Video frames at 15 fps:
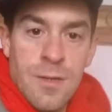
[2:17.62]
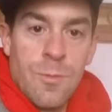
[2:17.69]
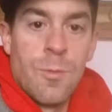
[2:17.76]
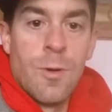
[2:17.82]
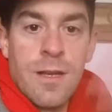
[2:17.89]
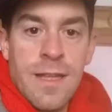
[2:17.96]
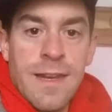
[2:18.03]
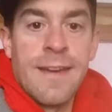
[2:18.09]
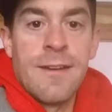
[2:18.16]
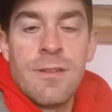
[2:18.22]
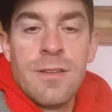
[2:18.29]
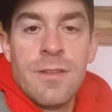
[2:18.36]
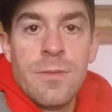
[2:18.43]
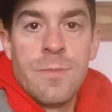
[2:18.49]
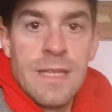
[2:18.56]
work it out
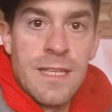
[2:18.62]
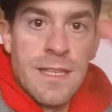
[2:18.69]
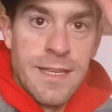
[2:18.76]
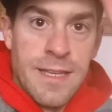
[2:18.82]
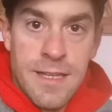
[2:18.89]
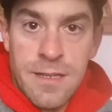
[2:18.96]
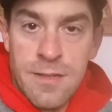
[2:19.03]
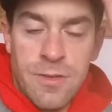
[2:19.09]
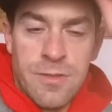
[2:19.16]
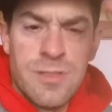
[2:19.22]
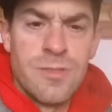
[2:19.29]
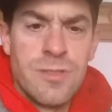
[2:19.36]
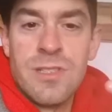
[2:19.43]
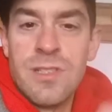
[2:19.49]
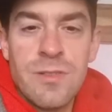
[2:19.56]
a little bit, and
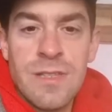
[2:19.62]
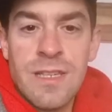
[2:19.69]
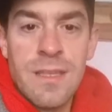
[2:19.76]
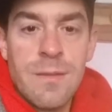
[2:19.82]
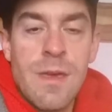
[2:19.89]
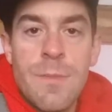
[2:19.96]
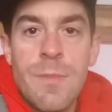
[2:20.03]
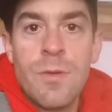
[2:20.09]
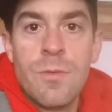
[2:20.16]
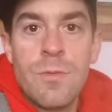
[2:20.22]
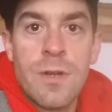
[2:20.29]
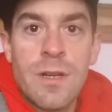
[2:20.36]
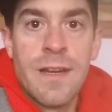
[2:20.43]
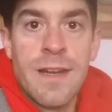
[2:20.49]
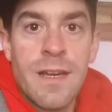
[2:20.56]
also just using it, maybe we'll
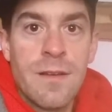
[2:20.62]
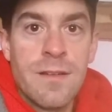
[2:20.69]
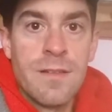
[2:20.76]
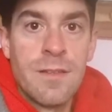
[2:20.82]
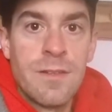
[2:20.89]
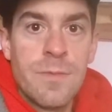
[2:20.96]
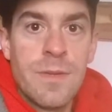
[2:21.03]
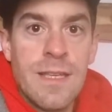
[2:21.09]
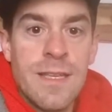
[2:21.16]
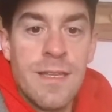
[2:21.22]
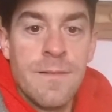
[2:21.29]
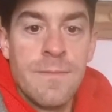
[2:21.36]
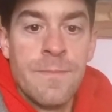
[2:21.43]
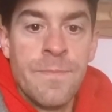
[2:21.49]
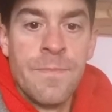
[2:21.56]
work it out a little bit
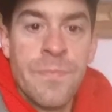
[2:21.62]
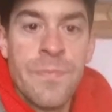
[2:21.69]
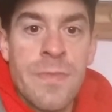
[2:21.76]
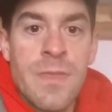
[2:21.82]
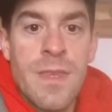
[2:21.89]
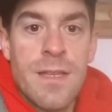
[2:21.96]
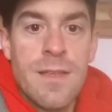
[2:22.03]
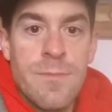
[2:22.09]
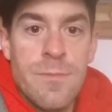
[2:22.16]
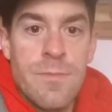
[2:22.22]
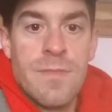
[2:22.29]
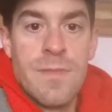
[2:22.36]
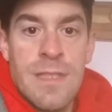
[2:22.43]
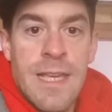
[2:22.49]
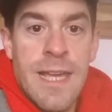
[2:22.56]
and
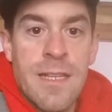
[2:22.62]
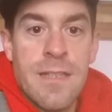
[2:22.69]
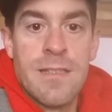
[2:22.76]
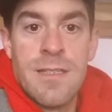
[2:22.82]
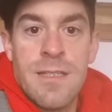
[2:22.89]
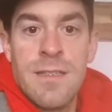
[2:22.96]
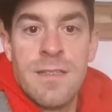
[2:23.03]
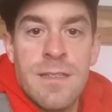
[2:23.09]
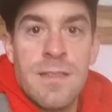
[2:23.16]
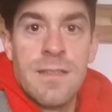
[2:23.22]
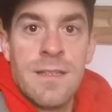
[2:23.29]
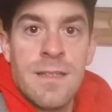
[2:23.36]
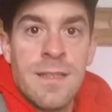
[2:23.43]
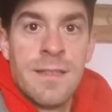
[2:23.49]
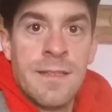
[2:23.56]
get it
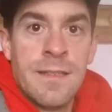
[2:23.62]
to